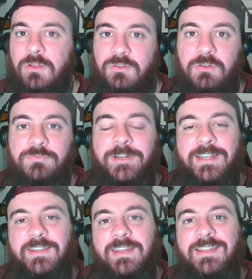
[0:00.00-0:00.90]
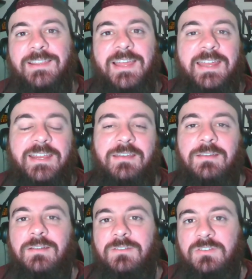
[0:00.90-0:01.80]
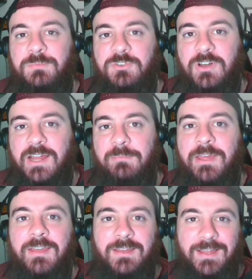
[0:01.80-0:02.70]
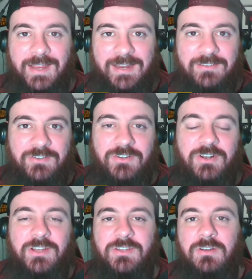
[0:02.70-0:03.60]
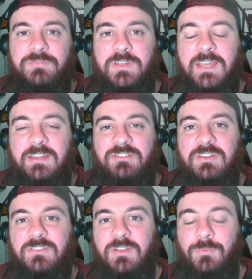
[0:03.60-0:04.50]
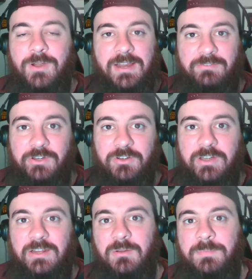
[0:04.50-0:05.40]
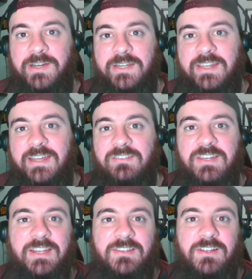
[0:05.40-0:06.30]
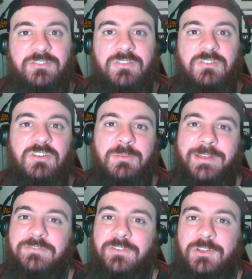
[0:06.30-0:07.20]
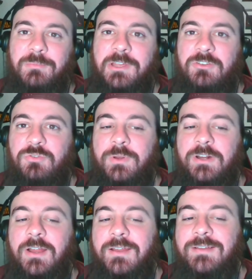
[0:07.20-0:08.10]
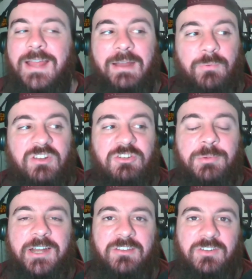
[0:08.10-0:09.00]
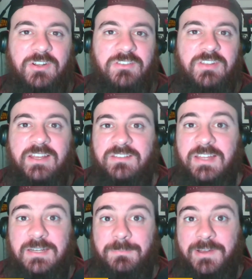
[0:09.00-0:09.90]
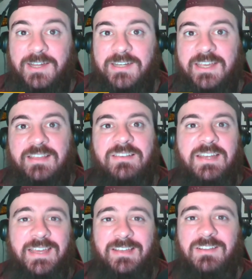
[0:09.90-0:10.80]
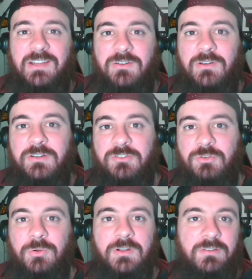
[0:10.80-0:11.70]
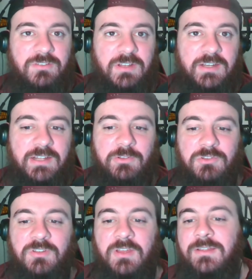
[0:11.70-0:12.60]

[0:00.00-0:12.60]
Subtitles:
Don't forget to hit like, subscribe, and turn on notifications wherever you're getting your podcast. Stay in touch with the show by following me on Twitter at RichieBrads36 and the podcast at LO_SunDevils.